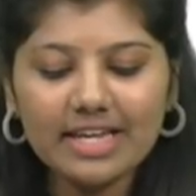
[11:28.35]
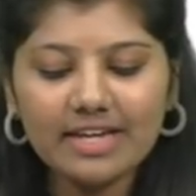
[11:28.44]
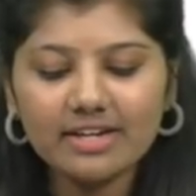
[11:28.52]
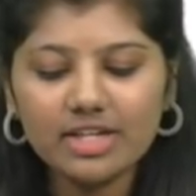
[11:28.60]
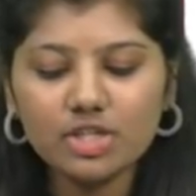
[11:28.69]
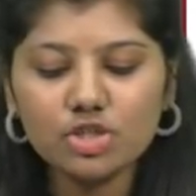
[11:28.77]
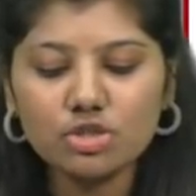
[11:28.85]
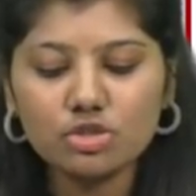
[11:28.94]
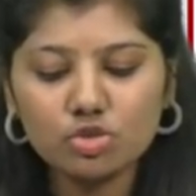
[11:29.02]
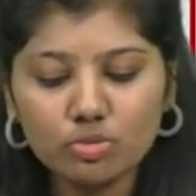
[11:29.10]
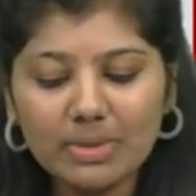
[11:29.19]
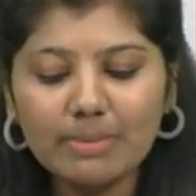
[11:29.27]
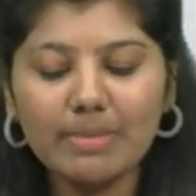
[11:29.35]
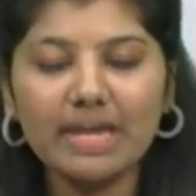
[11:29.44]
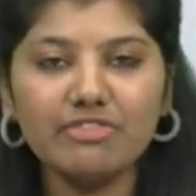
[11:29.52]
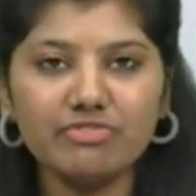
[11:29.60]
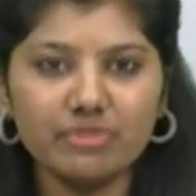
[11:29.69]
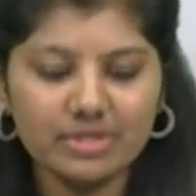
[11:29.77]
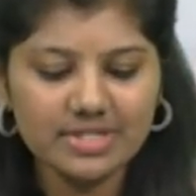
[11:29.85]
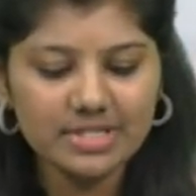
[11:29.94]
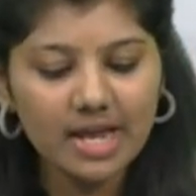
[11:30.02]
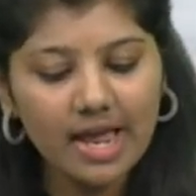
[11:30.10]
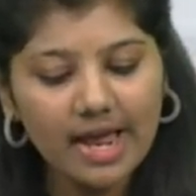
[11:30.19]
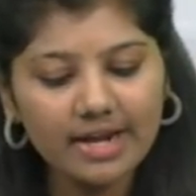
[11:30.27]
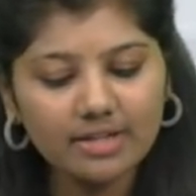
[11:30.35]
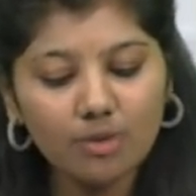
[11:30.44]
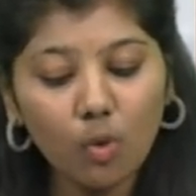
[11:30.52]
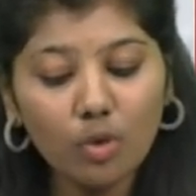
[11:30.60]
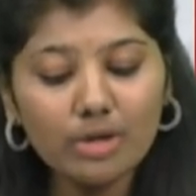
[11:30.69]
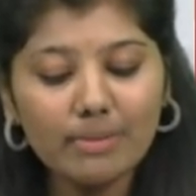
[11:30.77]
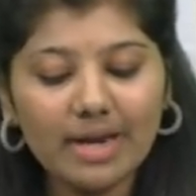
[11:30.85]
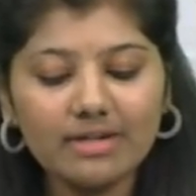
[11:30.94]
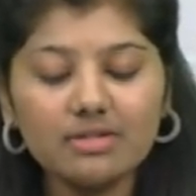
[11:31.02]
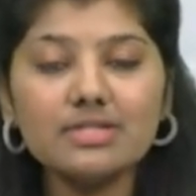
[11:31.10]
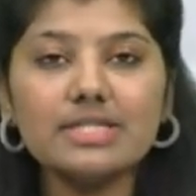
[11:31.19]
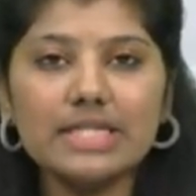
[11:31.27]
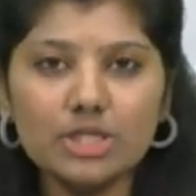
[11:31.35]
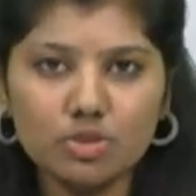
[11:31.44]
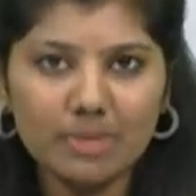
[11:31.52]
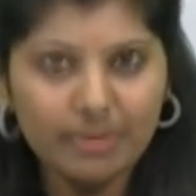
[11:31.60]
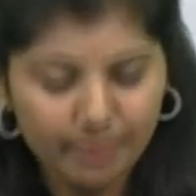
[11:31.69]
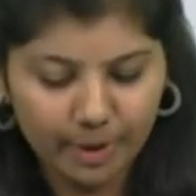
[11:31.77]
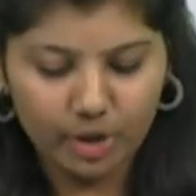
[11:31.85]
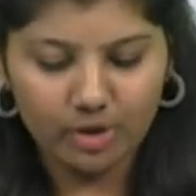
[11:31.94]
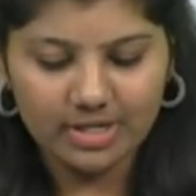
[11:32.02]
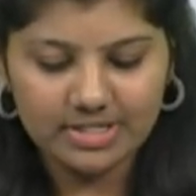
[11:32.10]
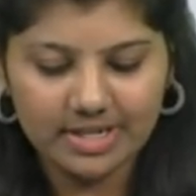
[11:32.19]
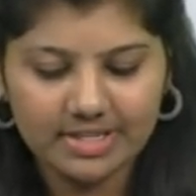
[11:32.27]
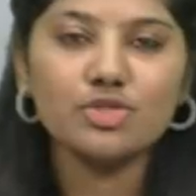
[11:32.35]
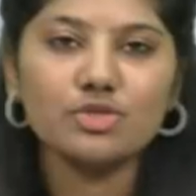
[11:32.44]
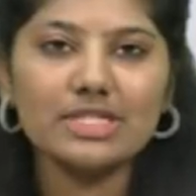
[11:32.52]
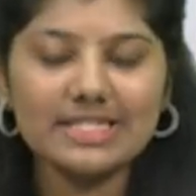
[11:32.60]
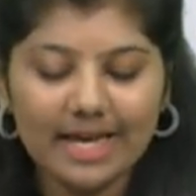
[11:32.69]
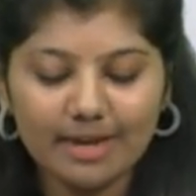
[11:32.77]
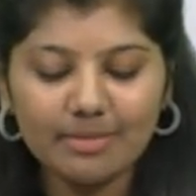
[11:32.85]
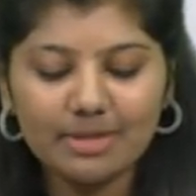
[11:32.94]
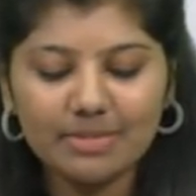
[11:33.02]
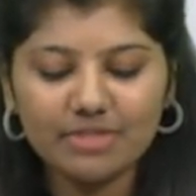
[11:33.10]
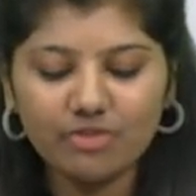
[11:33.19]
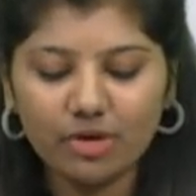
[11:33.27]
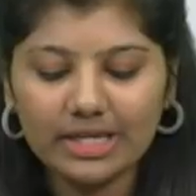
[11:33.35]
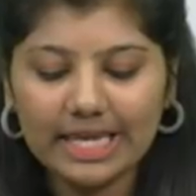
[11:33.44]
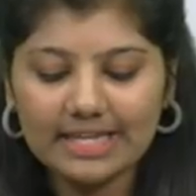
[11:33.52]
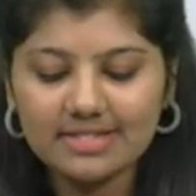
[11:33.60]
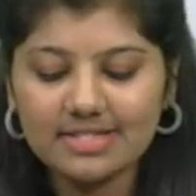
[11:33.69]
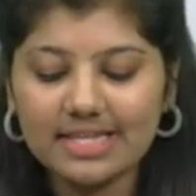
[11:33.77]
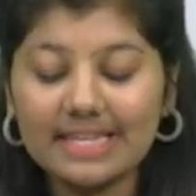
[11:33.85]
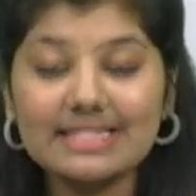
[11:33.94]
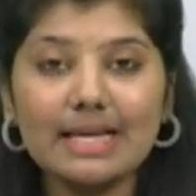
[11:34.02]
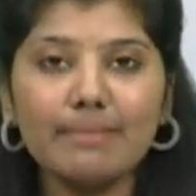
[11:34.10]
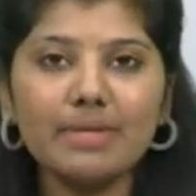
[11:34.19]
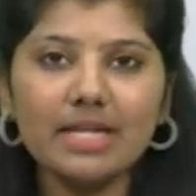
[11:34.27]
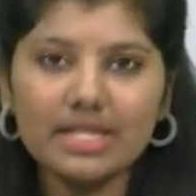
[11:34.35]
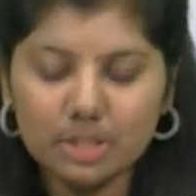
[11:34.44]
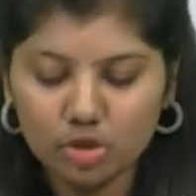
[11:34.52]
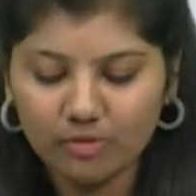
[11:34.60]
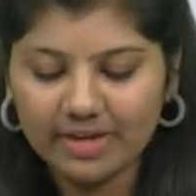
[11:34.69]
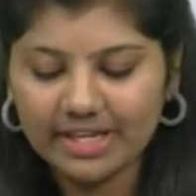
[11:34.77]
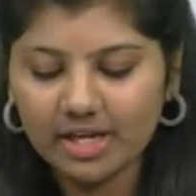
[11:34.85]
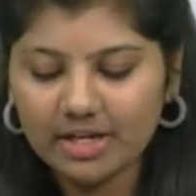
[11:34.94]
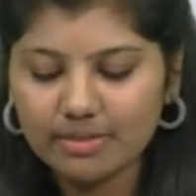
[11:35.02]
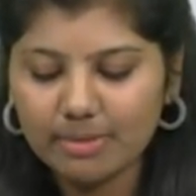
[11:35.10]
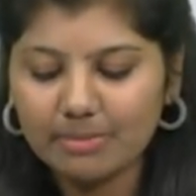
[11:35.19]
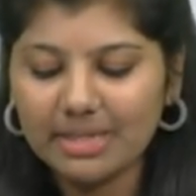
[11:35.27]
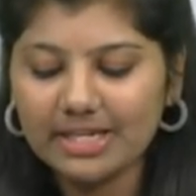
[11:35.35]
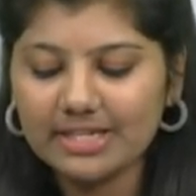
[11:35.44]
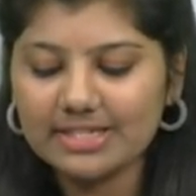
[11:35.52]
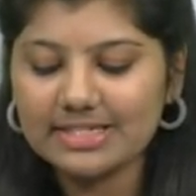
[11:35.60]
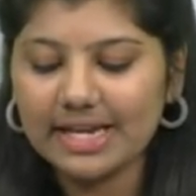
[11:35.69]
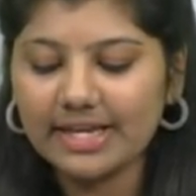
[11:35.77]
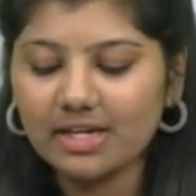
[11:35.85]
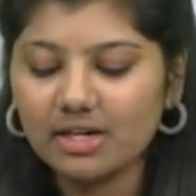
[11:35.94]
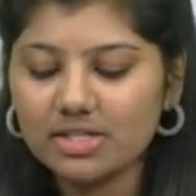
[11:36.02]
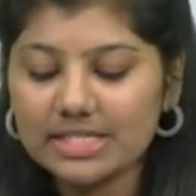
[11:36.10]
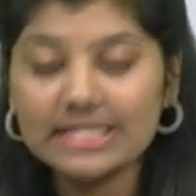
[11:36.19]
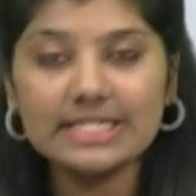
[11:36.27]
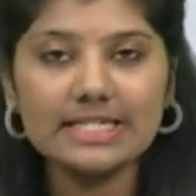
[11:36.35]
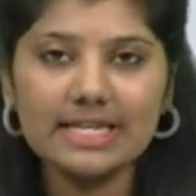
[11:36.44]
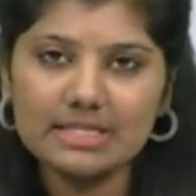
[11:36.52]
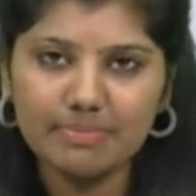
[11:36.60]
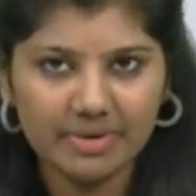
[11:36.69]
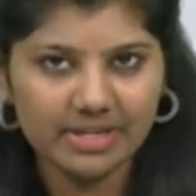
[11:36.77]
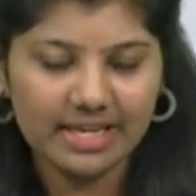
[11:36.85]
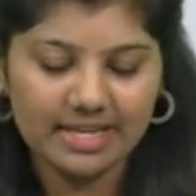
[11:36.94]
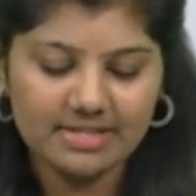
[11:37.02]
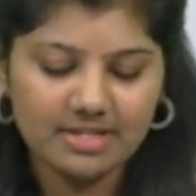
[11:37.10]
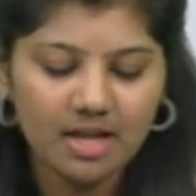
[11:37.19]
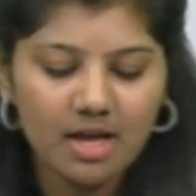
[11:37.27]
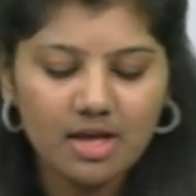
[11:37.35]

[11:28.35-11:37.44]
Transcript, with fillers: hearing to be made first, and old matters need to be prioritized. So the time limit for cases, example in Slovakia Republic, it is like 60 days per case.